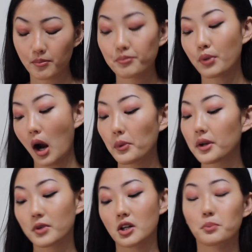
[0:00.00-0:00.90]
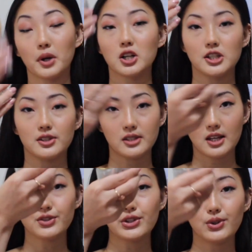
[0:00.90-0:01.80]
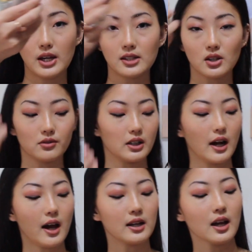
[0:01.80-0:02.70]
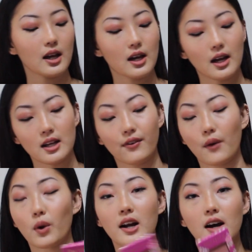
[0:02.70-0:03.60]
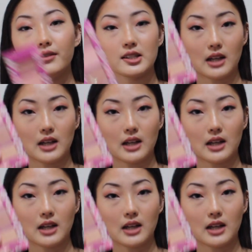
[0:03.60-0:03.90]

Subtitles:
probably am gonna purchase these two things over again, and if I run out of this,